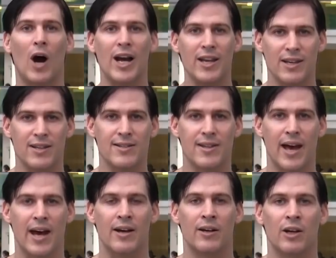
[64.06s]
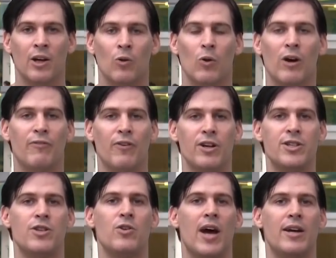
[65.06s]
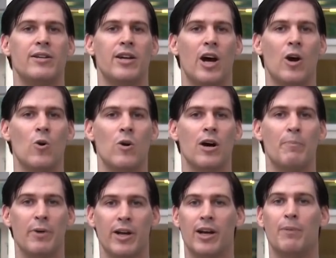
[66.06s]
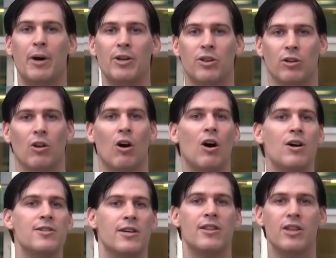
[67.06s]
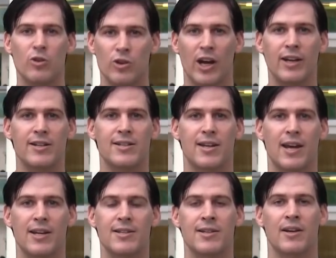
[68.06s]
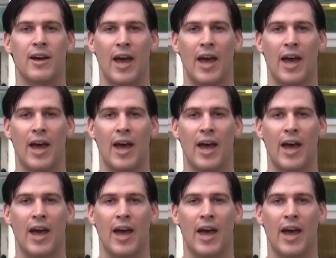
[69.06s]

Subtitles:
why is that? Well, first you got to know a bit about the laws in the United States,